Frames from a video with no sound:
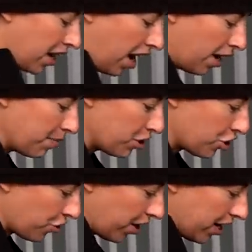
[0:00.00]
I'm going to
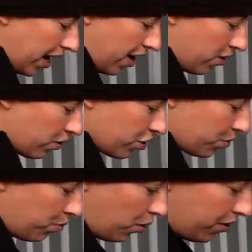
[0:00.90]
strain out or
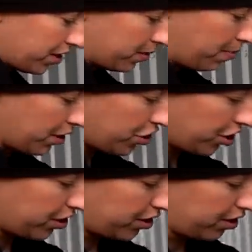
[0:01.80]
just pull out these
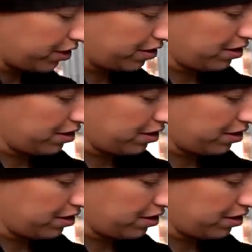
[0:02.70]
bunches.